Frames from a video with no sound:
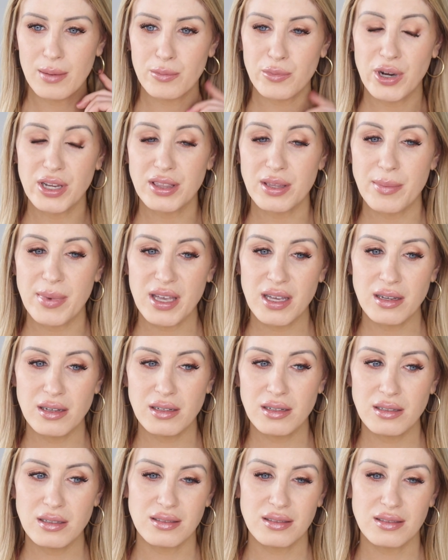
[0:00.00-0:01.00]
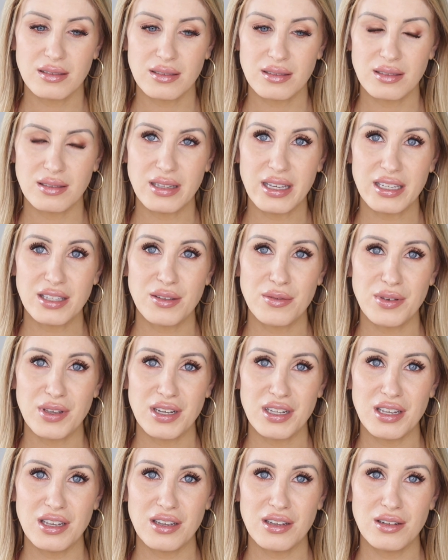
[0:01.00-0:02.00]
Ring the bell, like the
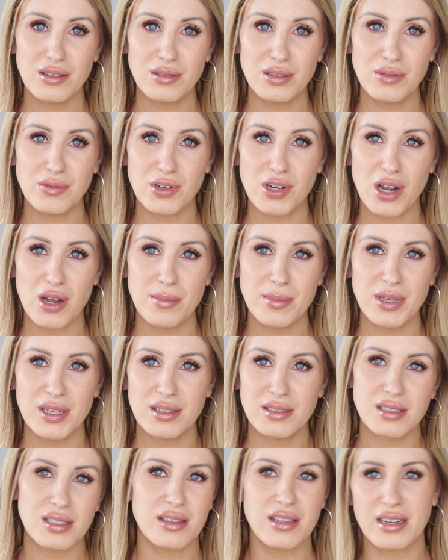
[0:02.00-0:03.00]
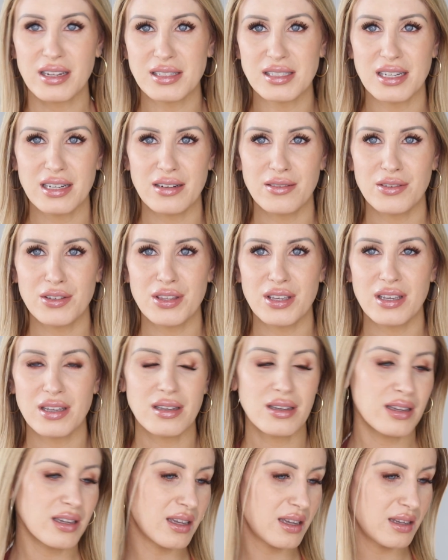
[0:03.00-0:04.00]
video, leave your comments. I think I said
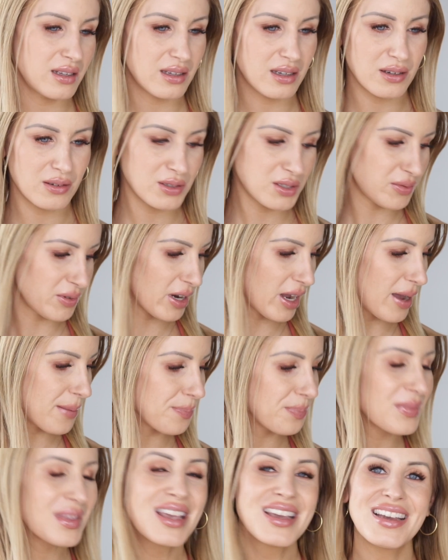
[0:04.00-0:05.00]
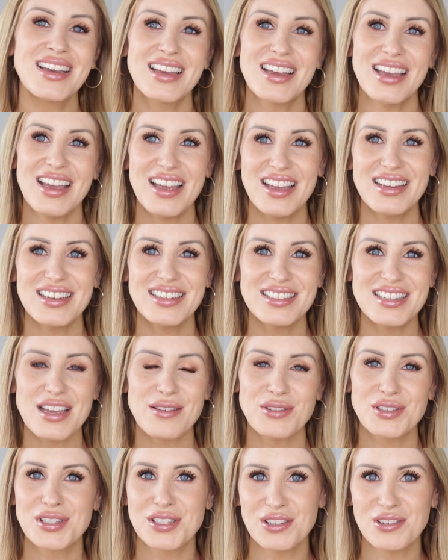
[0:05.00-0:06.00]
everything again. I always forget. And I
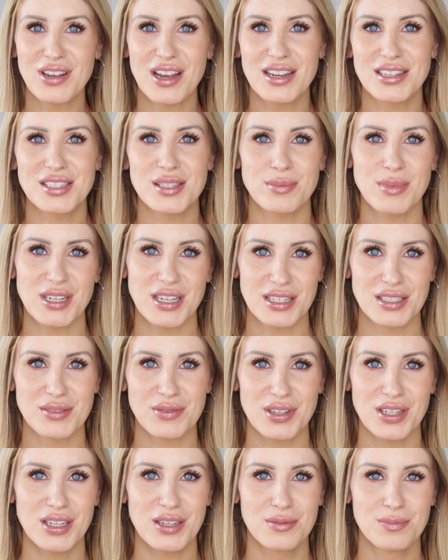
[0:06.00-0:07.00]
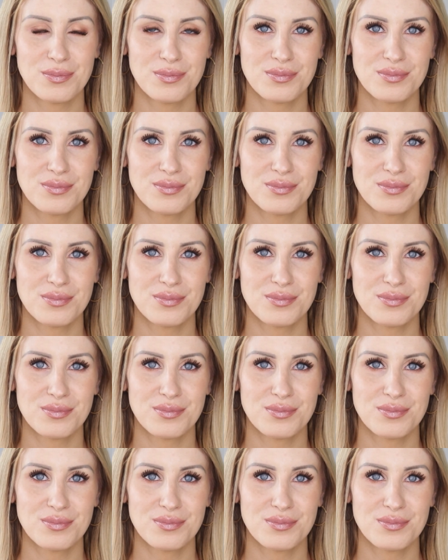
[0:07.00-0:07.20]
will see you guys in my next video.